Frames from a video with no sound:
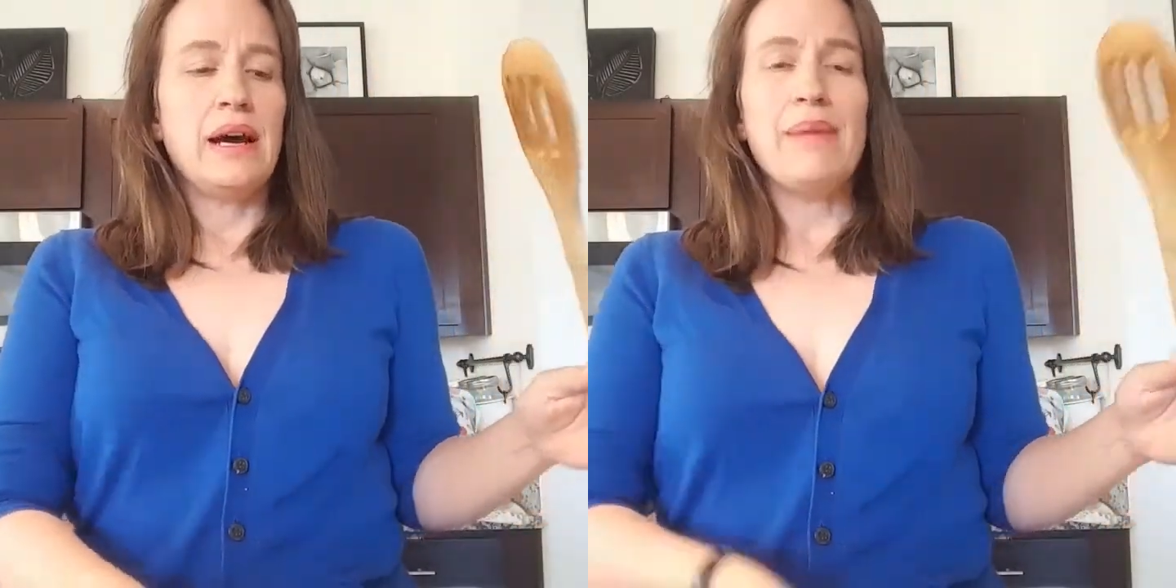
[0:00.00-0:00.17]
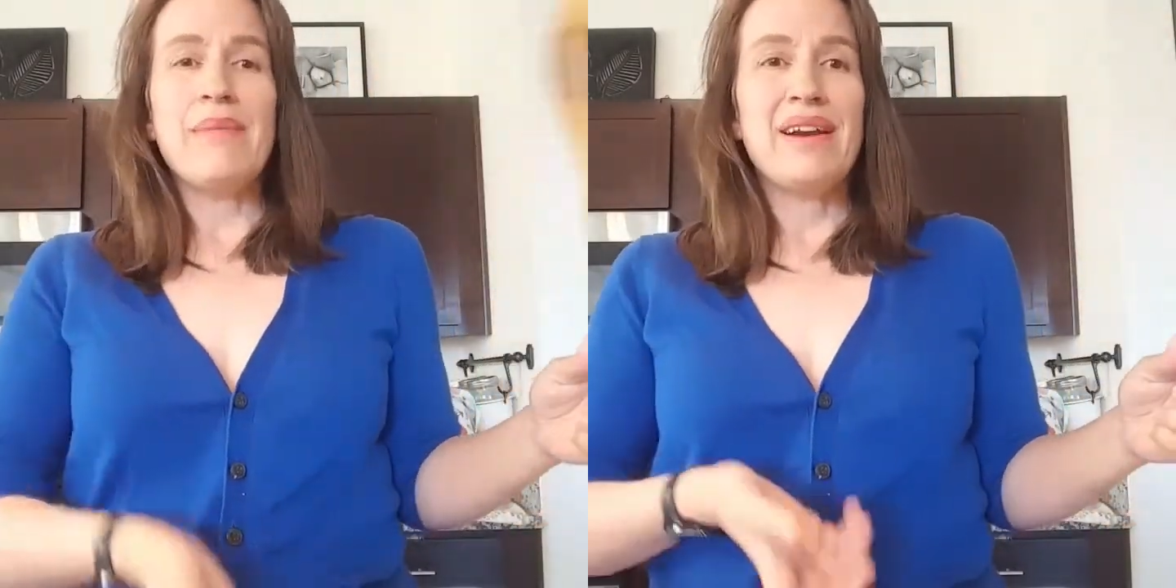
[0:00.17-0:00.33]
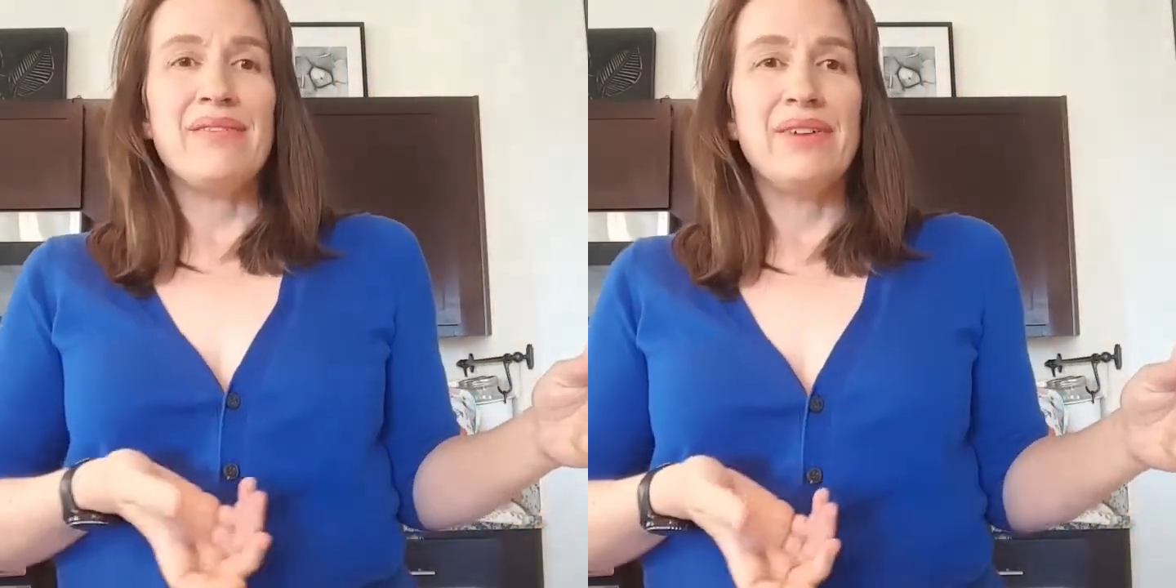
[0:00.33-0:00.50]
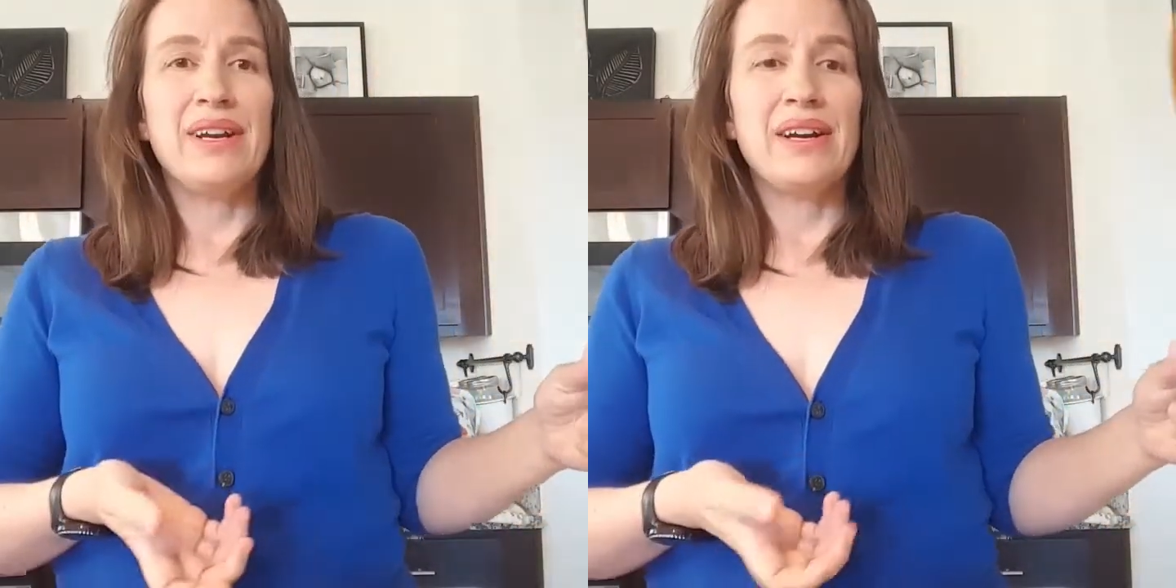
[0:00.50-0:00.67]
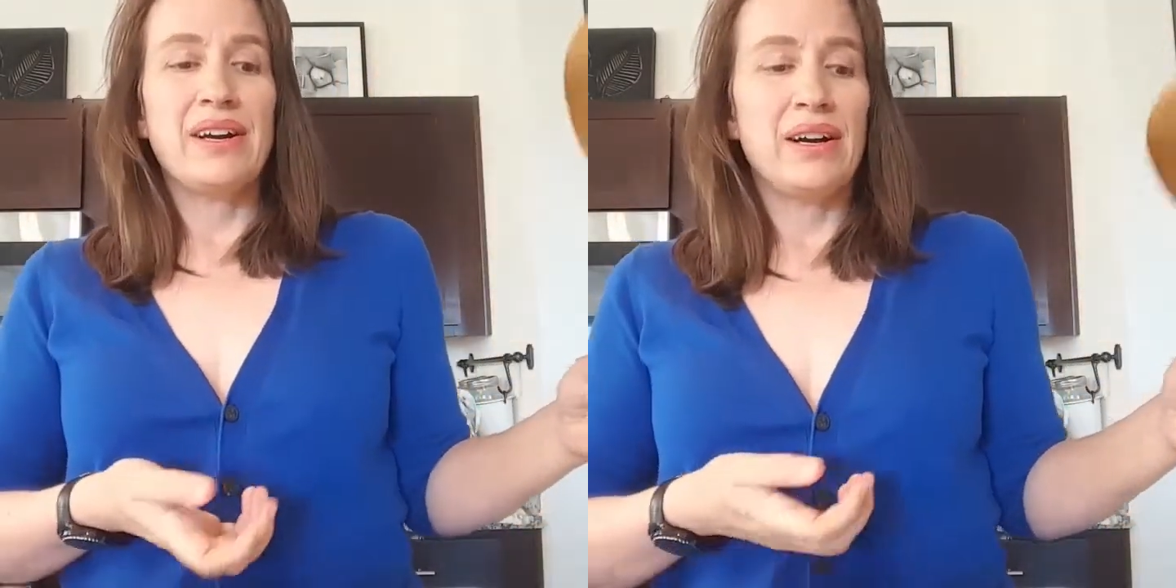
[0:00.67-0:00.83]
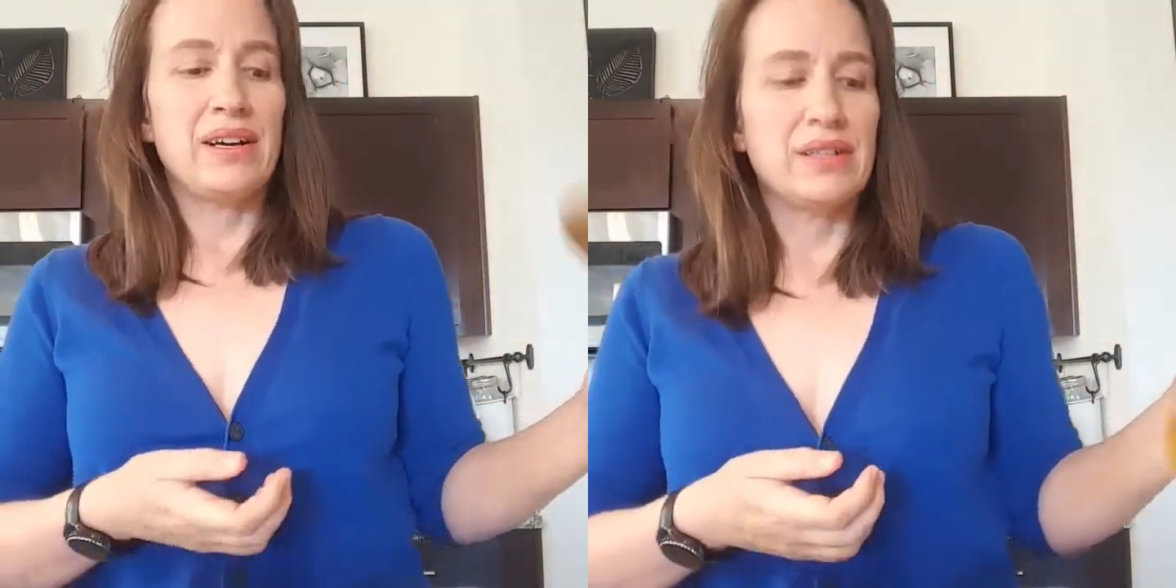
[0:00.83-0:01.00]
I'm out of
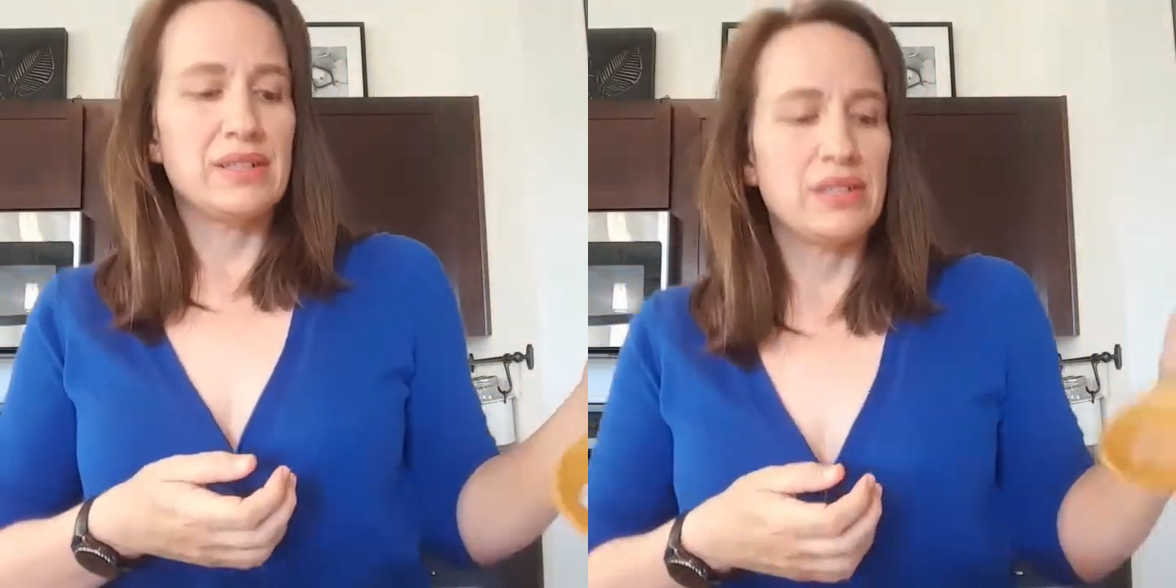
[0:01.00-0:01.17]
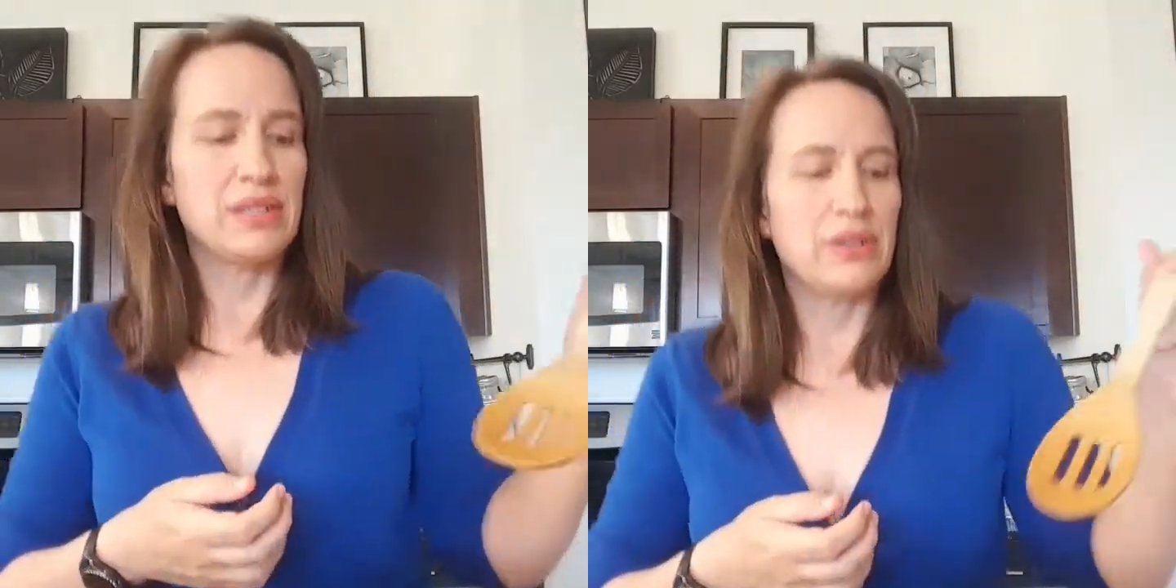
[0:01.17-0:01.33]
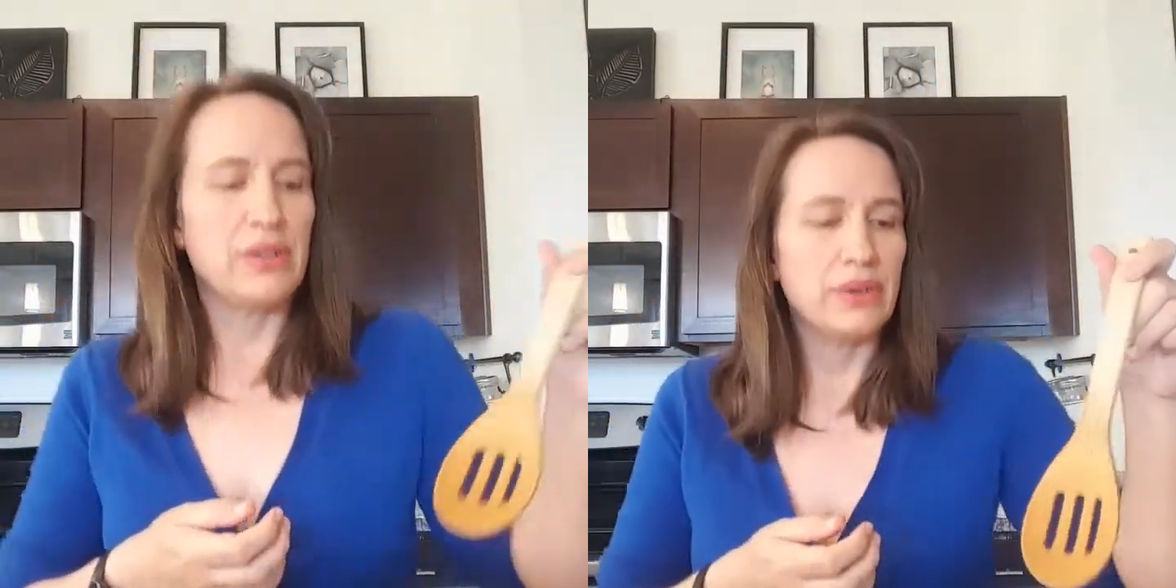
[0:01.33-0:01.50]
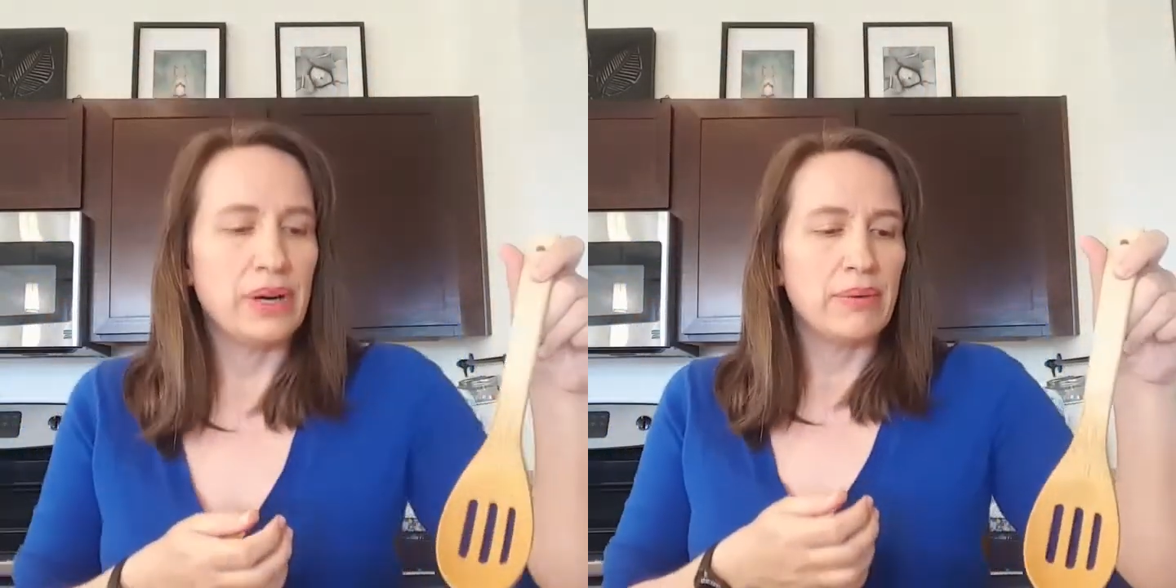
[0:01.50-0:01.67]
vinegar, so